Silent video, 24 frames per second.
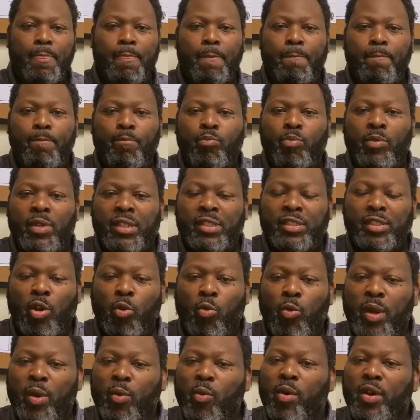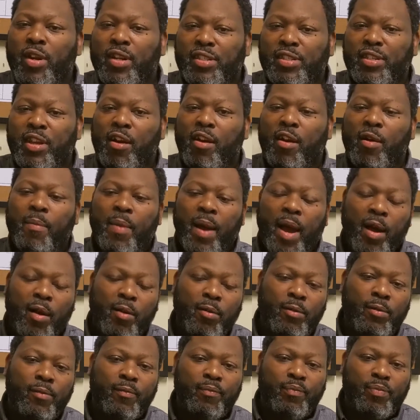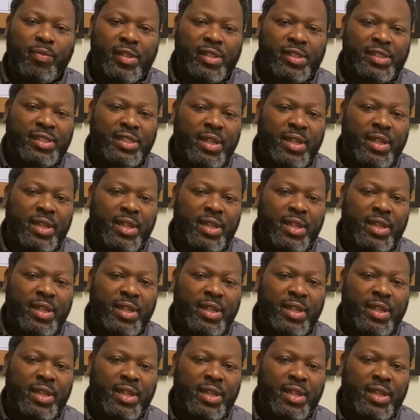So we want to talk about some of